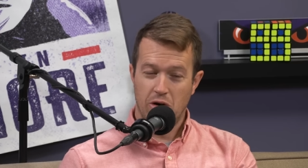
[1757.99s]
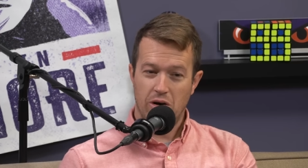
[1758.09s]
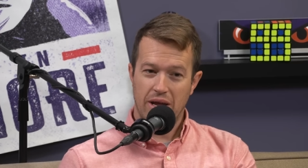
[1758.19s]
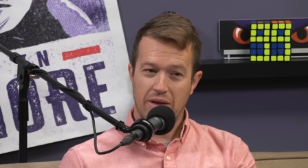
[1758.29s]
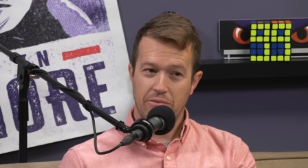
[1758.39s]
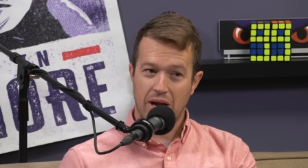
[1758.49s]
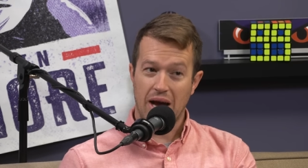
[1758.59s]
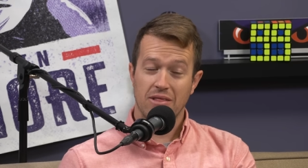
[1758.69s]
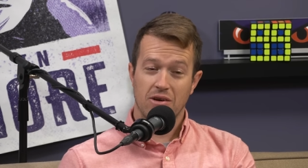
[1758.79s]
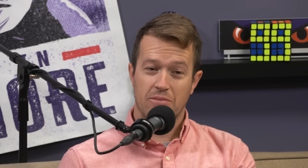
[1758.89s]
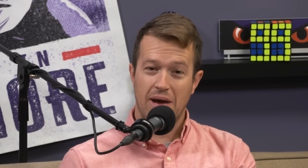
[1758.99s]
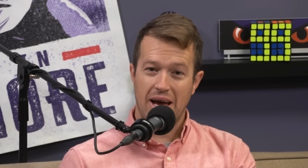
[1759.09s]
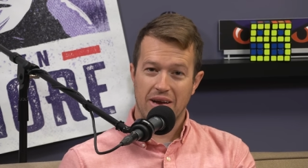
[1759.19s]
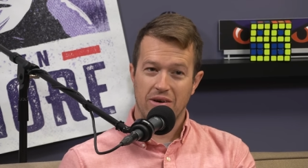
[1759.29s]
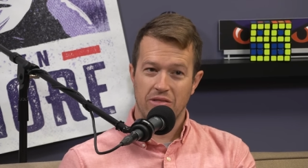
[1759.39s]
Yep. Well, and when I look
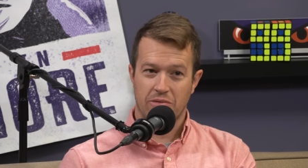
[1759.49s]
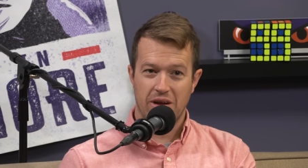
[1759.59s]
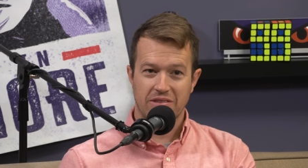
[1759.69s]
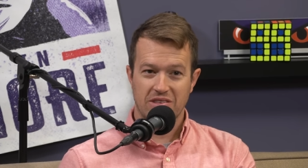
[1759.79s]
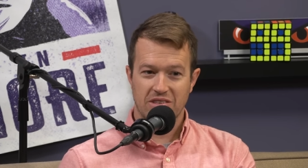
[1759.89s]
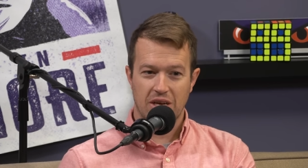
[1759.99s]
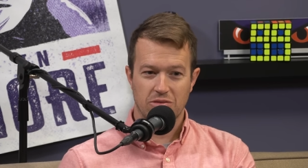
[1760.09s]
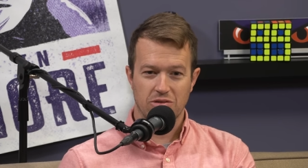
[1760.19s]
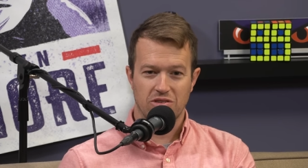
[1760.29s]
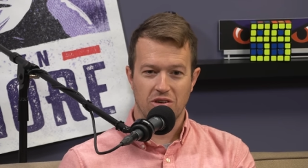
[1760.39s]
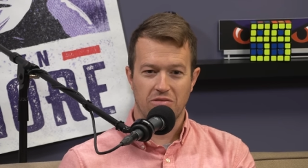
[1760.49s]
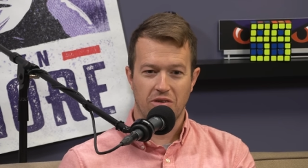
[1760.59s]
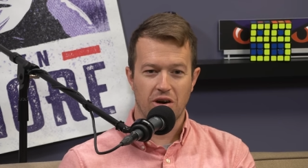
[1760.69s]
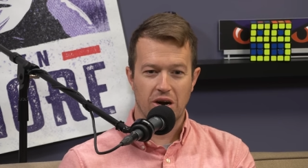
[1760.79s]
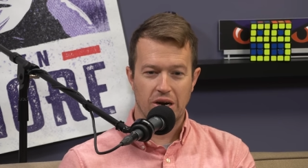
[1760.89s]
back on the Ravens schedule so
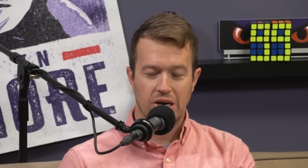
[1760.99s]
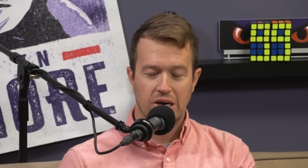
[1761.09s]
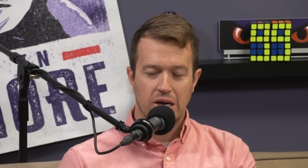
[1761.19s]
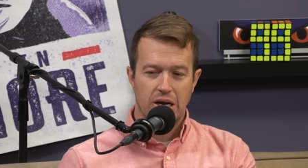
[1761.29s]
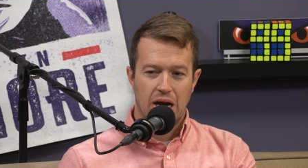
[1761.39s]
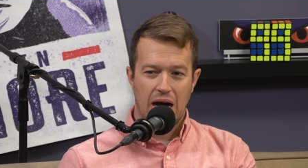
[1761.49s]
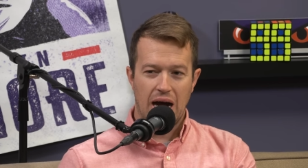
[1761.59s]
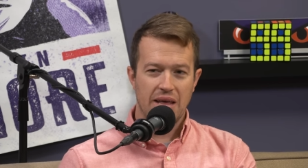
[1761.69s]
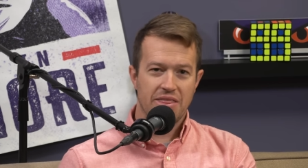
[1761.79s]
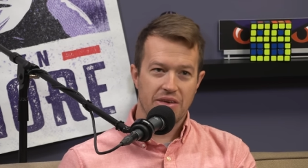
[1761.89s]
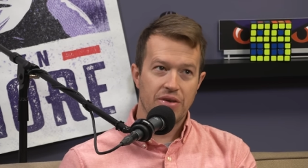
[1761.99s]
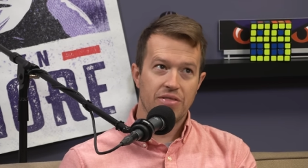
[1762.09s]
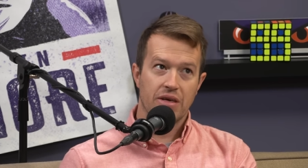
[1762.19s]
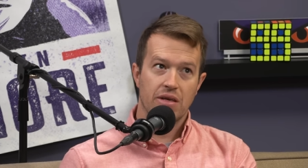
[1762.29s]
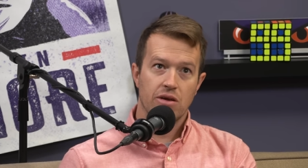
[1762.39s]
far, I
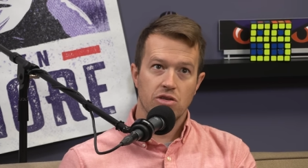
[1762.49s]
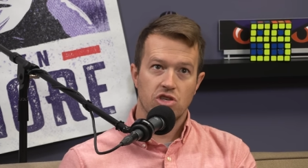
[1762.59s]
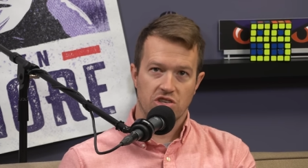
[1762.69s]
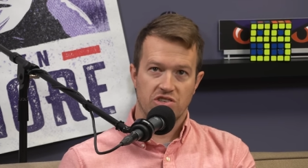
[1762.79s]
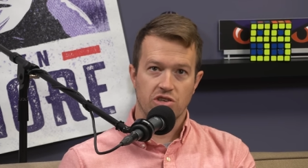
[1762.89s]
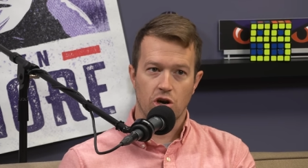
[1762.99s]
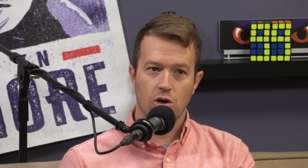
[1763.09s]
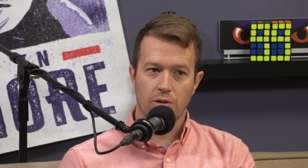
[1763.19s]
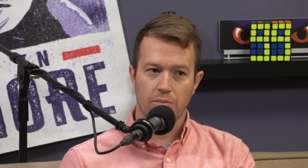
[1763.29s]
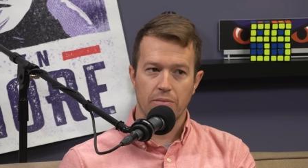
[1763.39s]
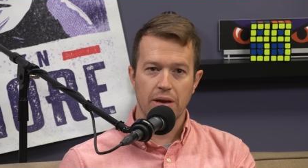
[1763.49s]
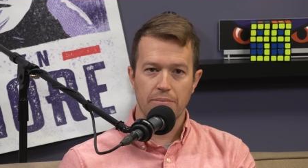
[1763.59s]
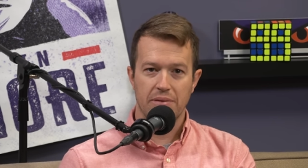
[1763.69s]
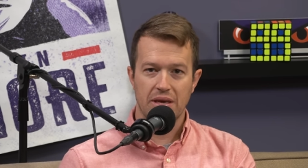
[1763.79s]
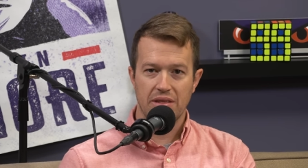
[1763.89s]
think that Justin Herbert
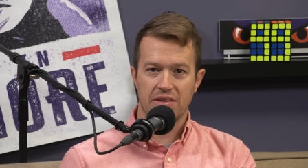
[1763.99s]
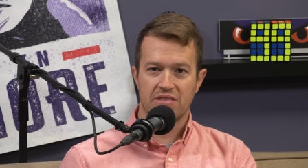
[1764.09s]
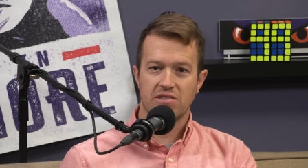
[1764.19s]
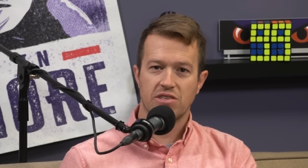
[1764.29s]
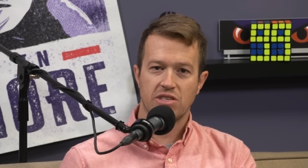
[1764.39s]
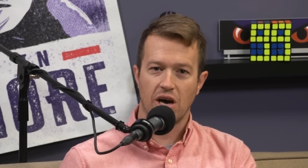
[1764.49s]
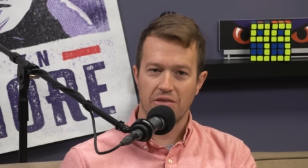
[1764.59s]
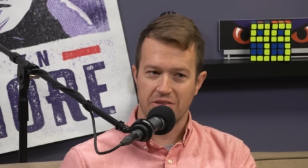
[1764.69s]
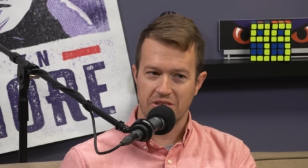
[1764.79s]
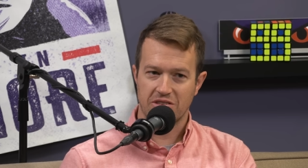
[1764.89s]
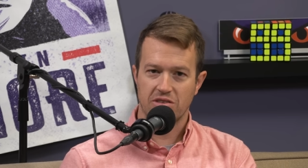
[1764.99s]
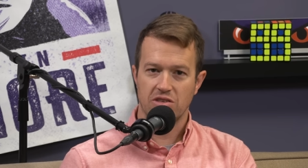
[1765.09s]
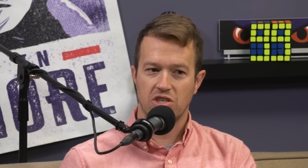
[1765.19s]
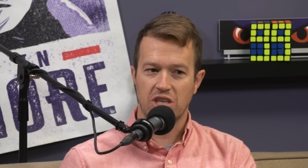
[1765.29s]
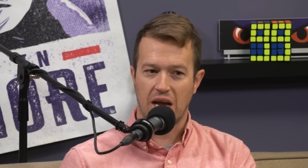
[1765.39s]
might be the
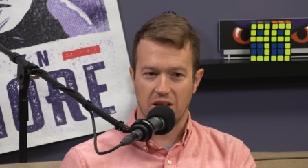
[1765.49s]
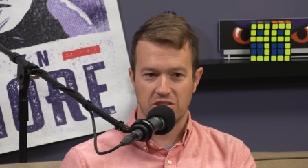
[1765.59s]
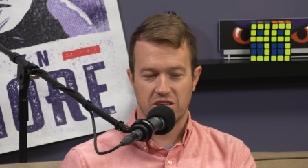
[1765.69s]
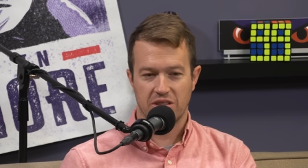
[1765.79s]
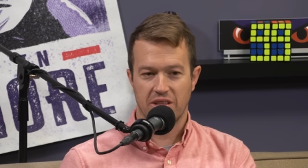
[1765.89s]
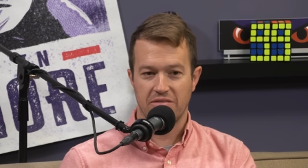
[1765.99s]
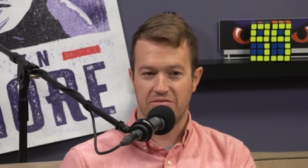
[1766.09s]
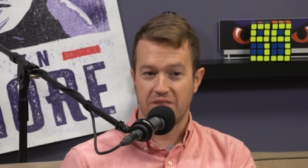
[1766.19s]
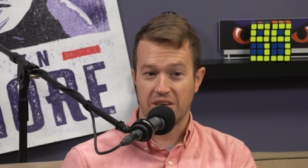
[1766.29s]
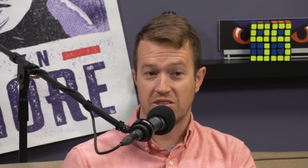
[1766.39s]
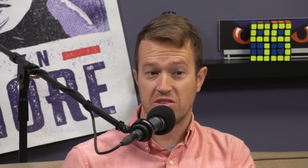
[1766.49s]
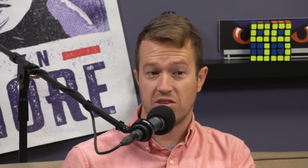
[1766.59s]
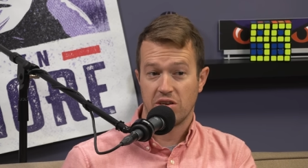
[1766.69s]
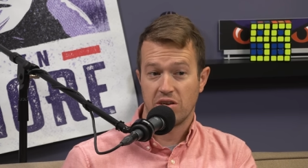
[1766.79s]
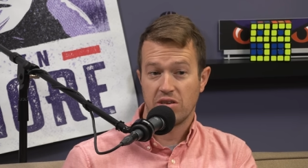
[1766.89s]
toughest challenge that they've
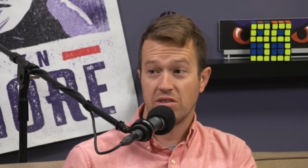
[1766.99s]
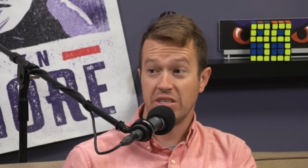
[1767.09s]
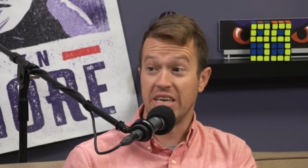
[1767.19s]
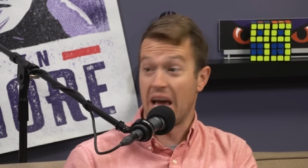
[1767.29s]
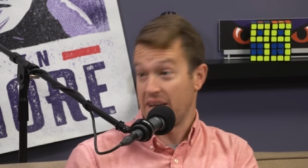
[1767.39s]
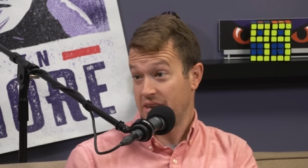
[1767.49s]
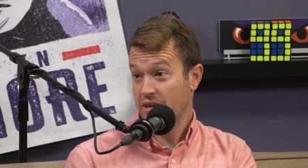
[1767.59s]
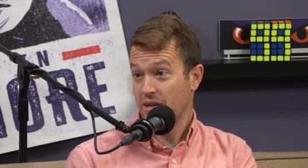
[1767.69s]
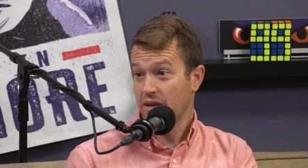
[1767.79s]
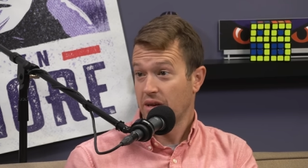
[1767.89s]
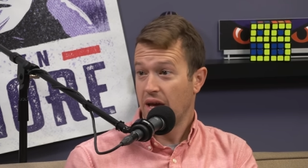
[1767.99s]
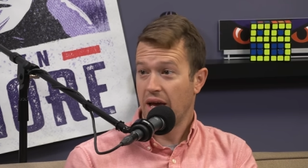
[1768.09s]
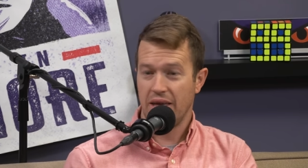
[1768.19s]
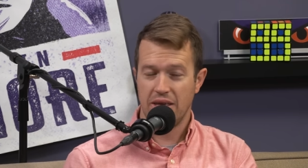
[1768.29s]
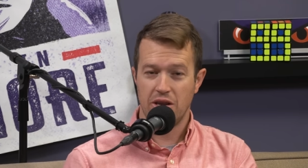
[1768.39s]
faced yet.
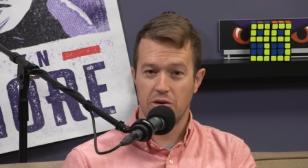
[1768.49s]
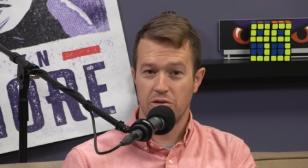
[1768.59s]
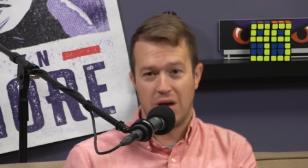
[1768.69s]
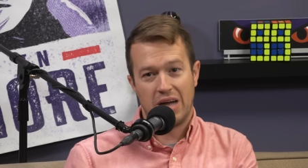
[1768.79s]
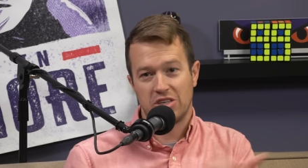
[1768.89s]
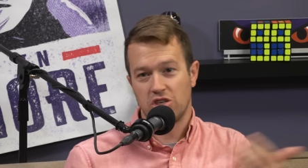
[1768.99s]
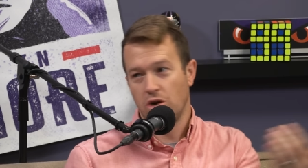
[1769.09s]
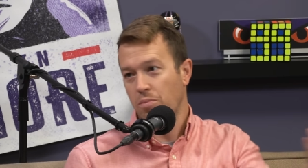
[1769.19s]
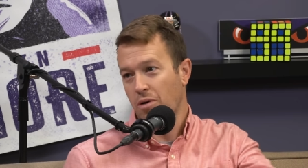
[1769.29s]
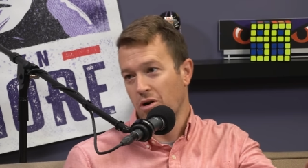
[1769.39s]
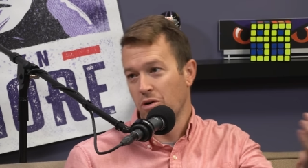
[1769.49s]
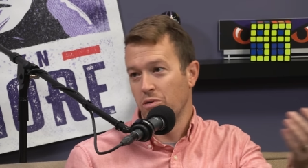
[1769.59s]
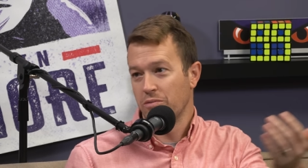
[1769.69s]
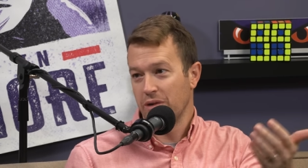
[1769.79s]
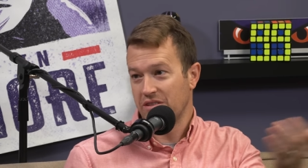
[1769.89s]
You know, you got Joe
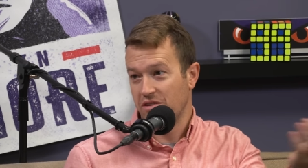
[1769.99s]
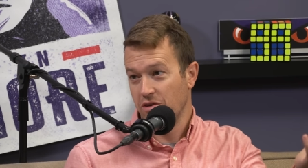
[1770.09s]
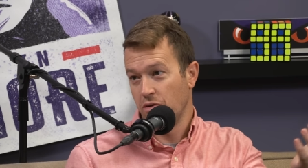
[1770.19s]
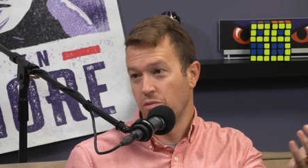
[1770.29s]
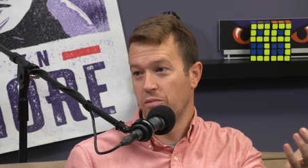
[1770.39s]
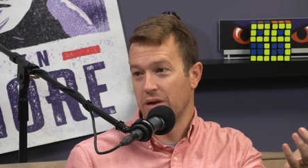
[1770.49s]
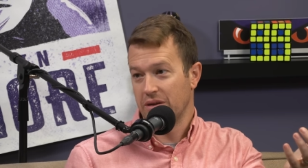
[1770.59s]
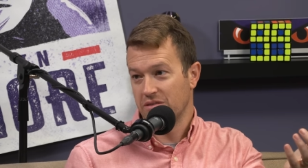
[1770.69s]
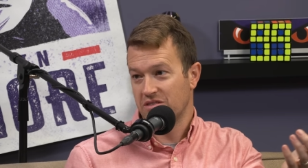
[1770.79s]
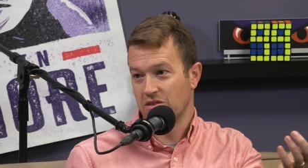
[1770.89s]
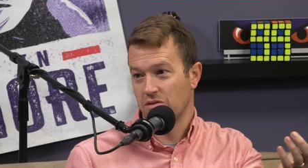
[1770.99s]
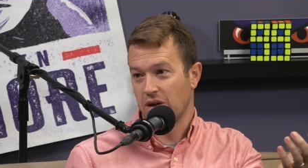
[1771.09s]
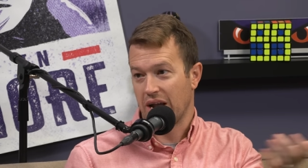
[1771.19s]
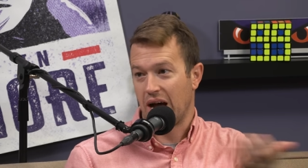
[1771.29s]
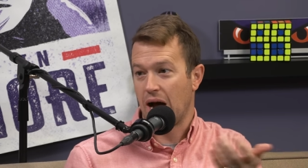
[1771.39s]
Burrow in week two when he was still
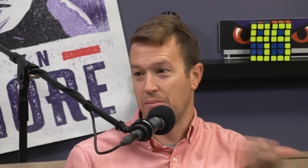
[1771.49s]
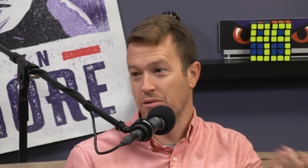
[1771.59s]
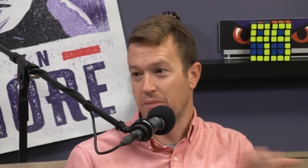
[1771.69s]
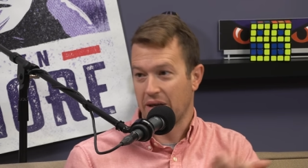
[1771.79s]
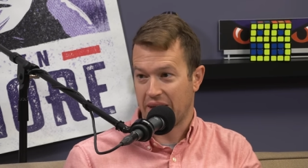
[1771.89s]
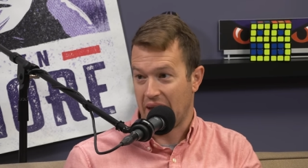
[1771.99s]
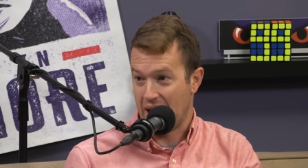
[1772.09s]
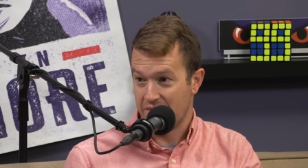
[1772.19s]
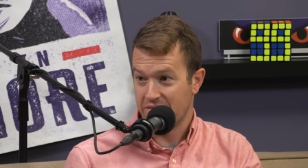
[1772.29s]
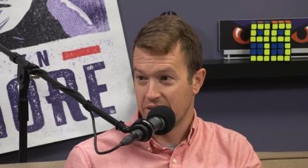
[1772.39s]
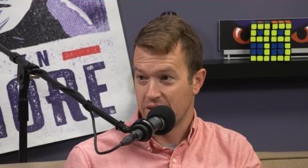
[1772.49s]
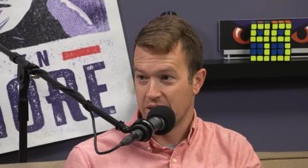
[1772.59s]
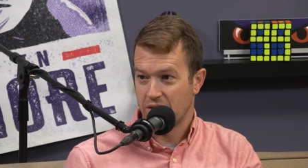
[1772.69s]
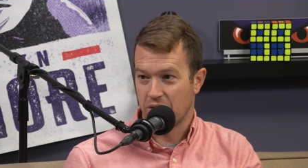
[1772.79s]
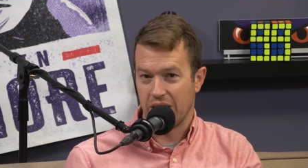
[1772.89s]
kind of hobbled by the calf,
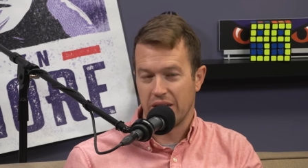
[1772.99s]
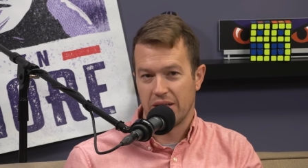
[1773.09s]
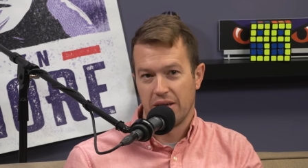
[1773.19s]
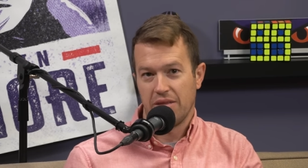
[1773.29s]
right?